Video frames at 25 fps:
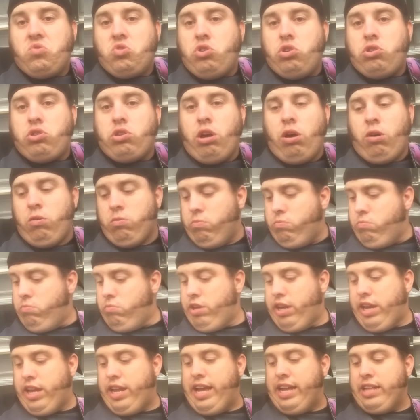Good tone,
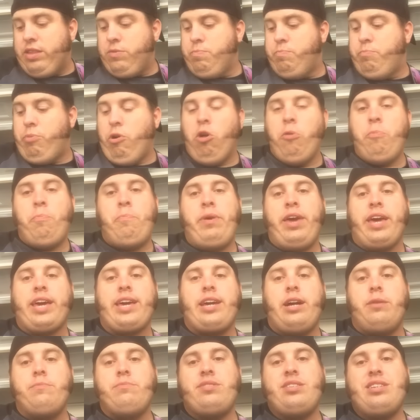and that's both
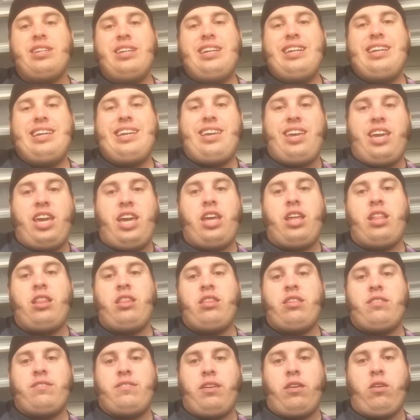pickups
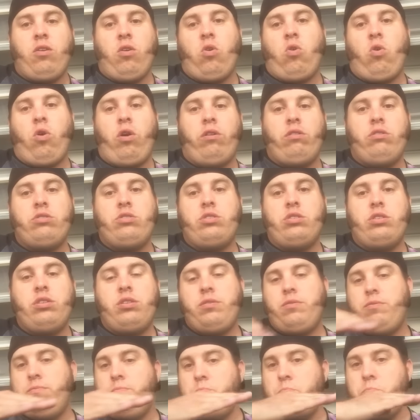in the single coil
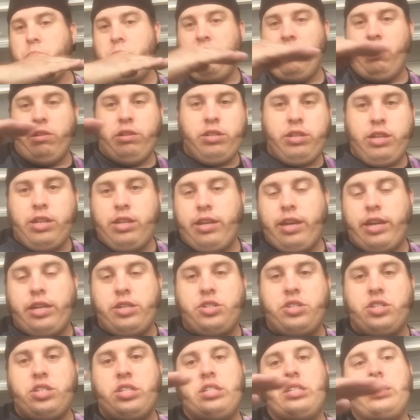middle
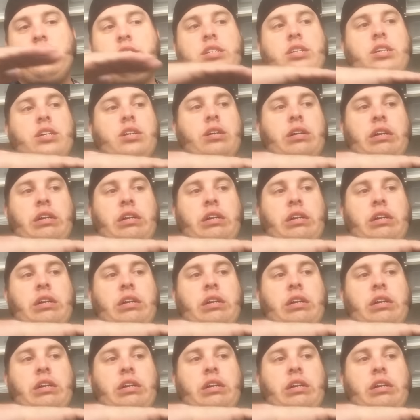indentation.